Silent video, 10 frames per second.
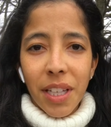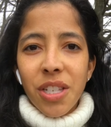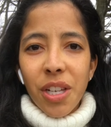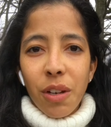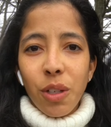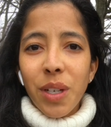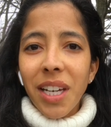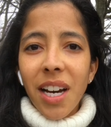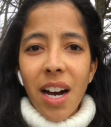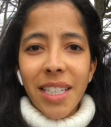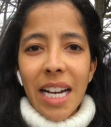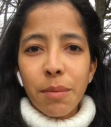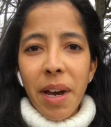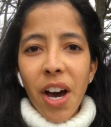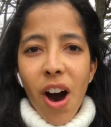So you can contact
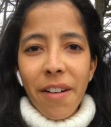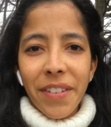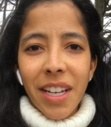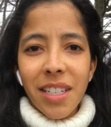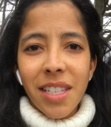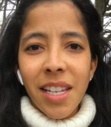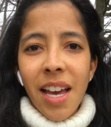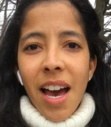my office.